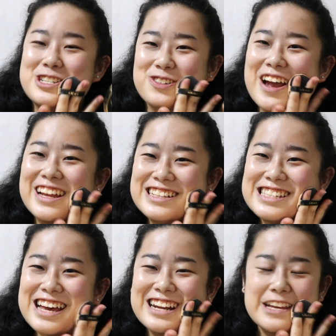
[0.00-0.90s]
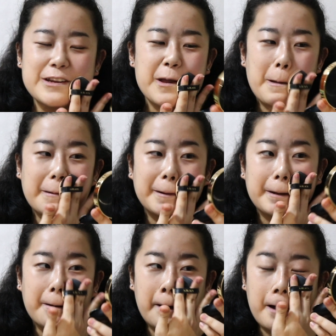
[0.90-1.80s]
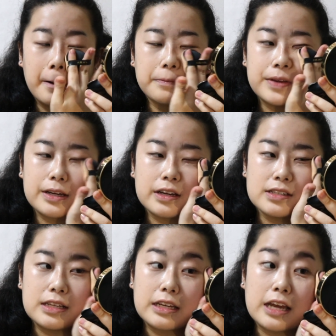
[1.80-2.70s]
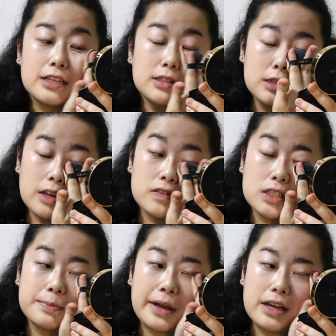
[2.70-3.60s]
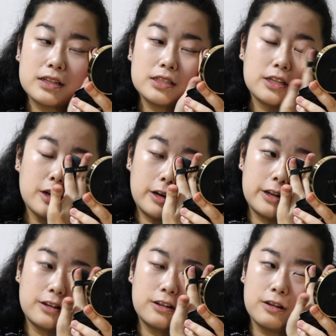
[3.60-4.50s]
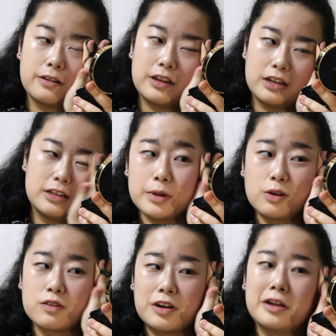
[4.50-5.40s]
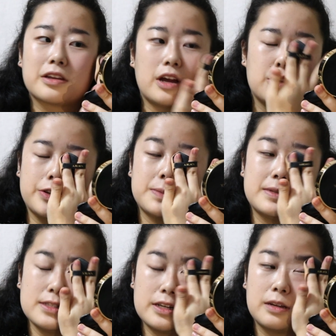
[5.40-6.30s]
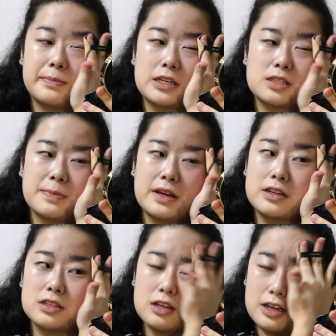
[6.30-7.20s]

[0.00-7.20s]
dread set in, you know, because the cases have spiked here in Korea, but overall the country's been seeing a big spike,